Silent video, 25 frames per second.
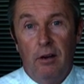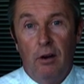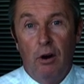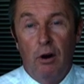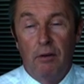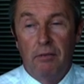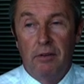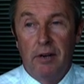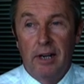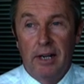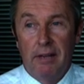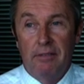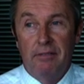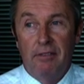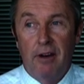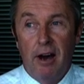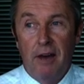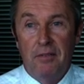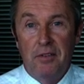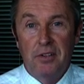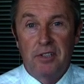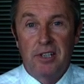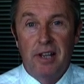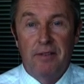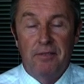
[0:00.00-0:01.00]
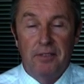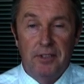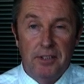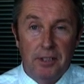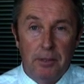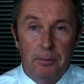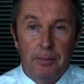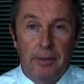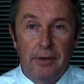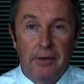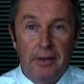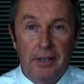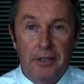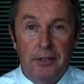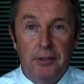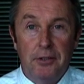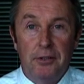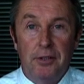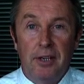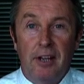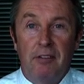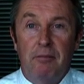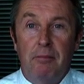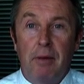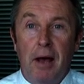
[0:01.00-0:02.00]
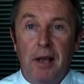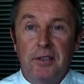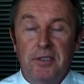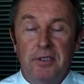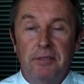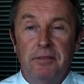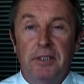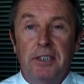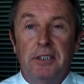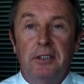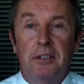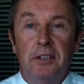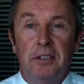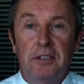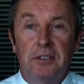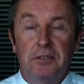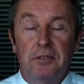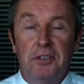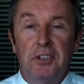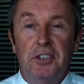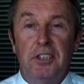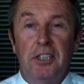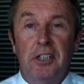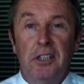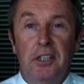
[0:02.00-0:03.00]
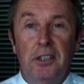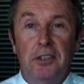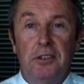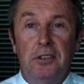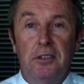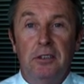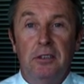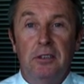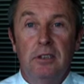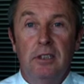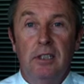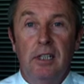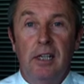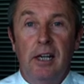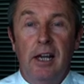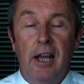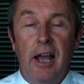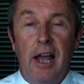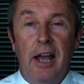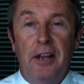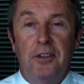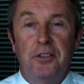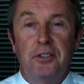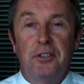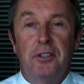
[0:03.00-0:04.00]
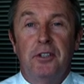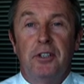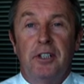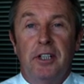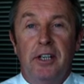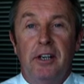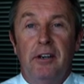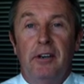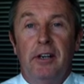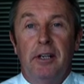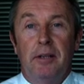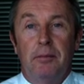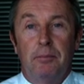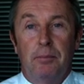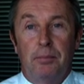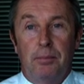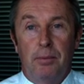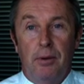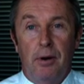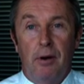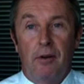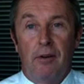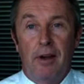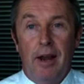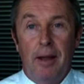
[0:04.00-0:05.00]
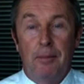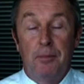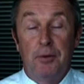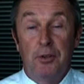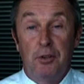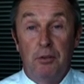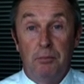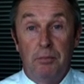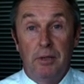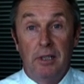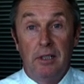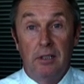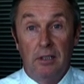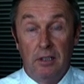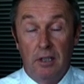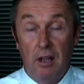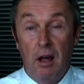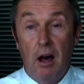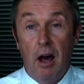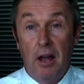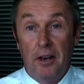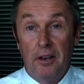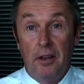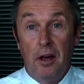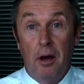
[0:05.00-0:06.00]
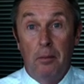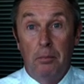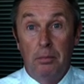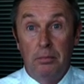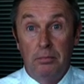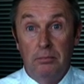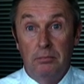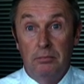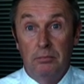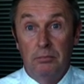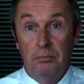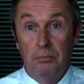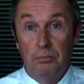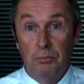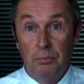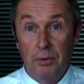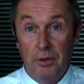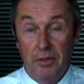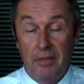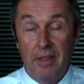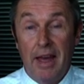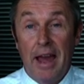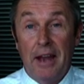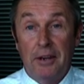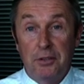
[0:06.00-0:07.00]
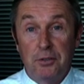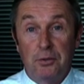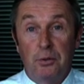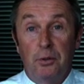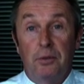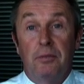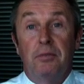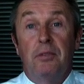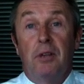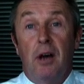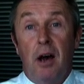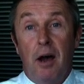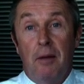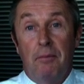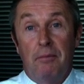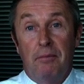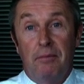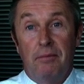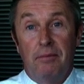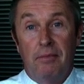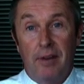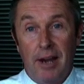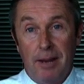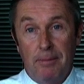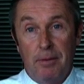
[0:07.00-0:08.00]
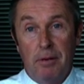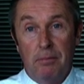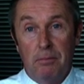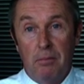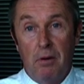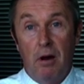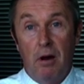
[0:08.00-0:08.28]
over any 5 to 7 year period, you should have positive returns for shares. And so your gearing program should be lined up with that sort of time frame in